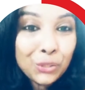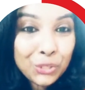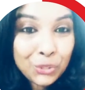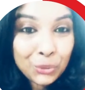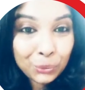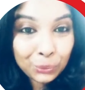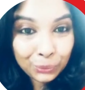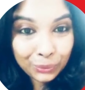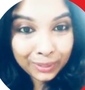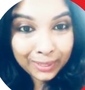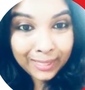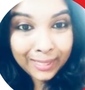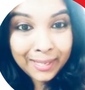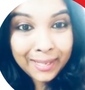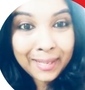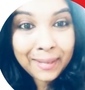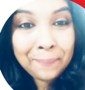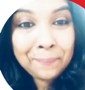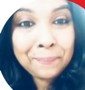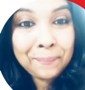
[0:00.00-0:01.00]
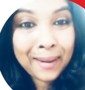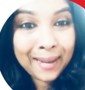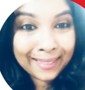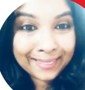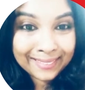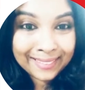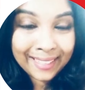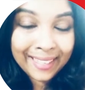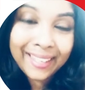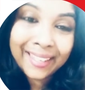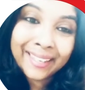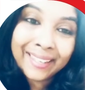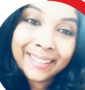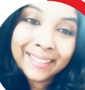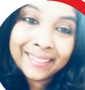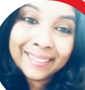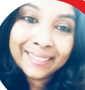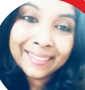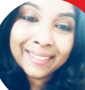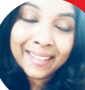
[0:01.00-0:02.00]
Stuti Pardhe.
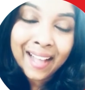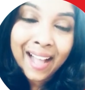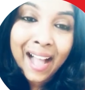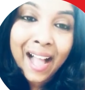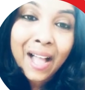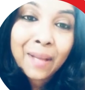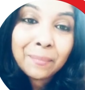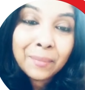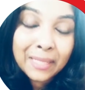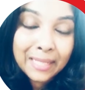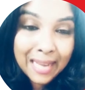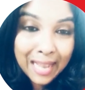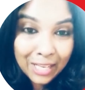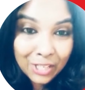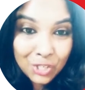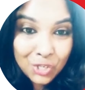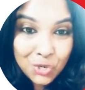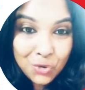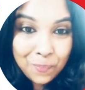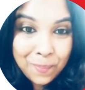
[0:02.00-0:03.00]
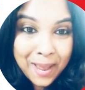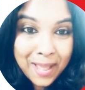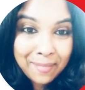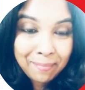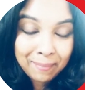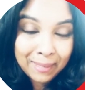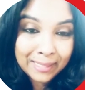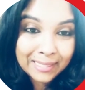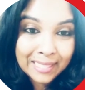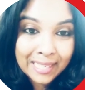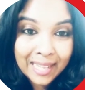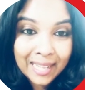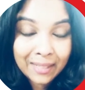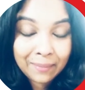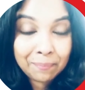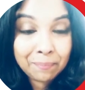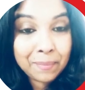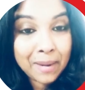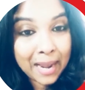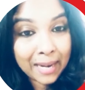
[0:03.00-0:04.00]
I'm a naturopath mental
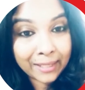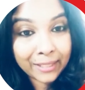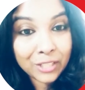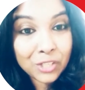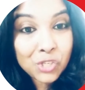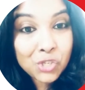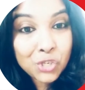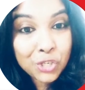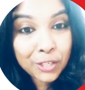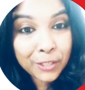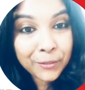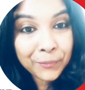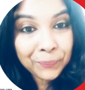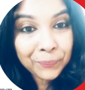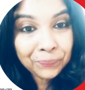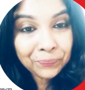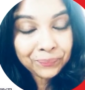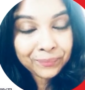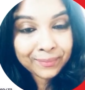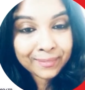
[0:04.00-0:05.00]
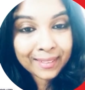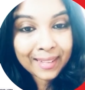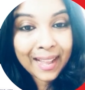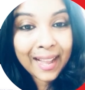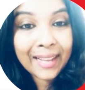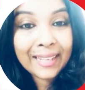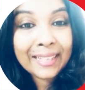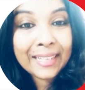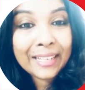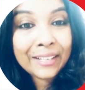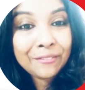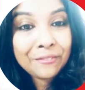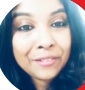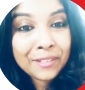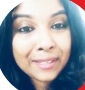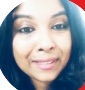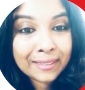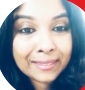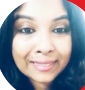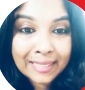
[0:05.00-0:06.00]
health practitioner. I live
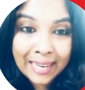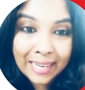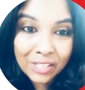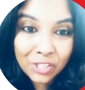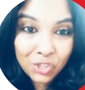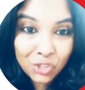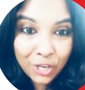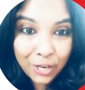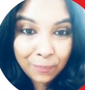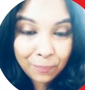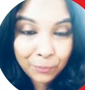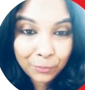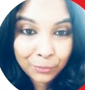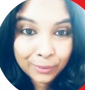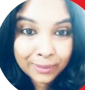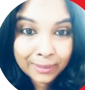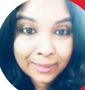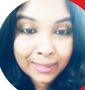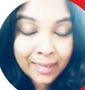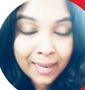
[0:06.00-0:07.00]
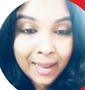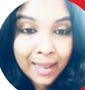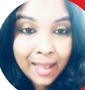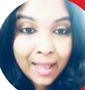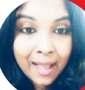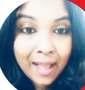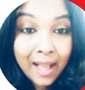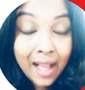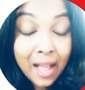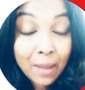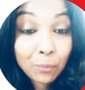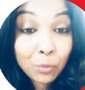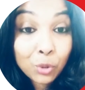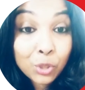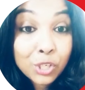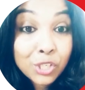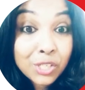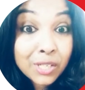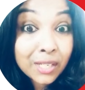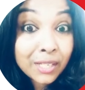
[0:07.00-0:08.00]
here at Jaipur. I'm
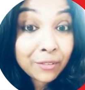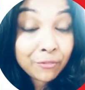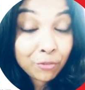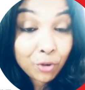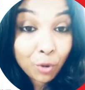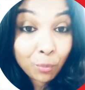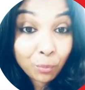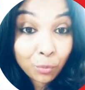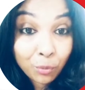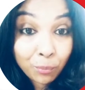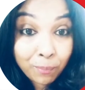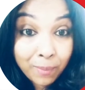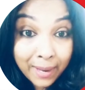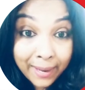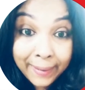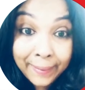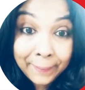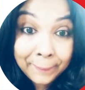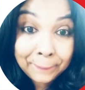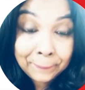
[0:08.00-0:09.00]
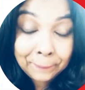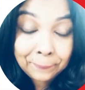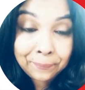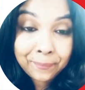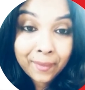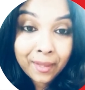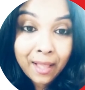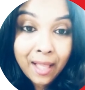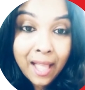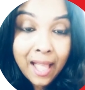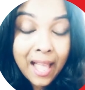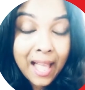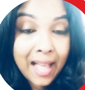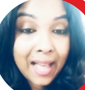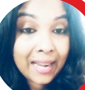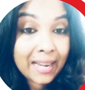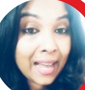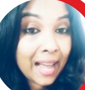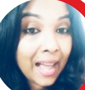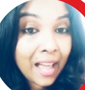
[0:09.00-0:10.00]
originally from Mumbai
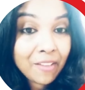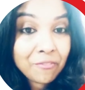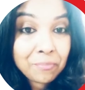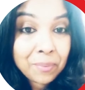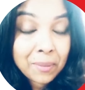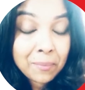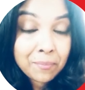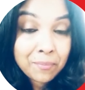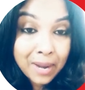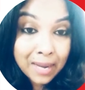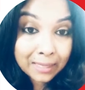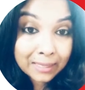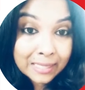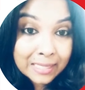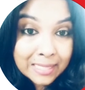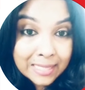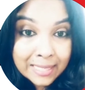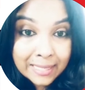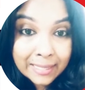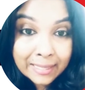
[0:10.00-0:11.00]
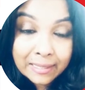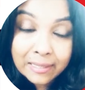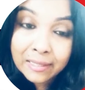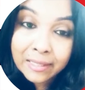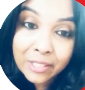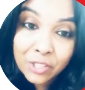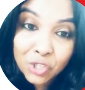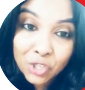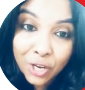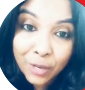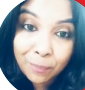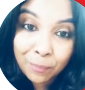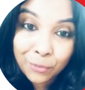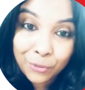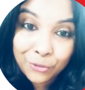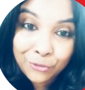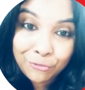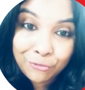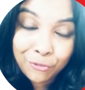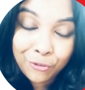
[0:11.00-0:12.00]
and I have been practicing here in
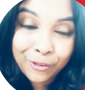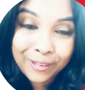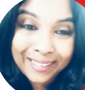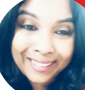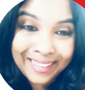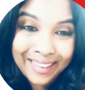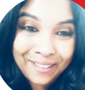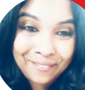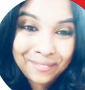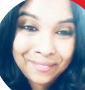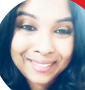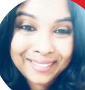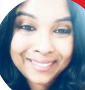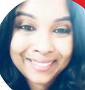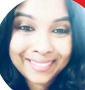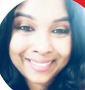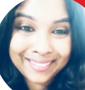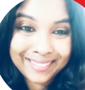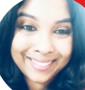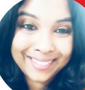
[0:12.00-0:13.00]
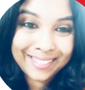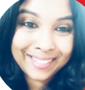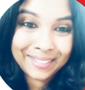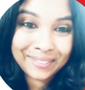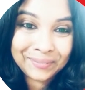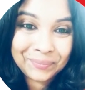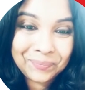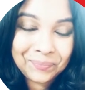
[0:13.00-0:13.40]
Jaipur for 11 years.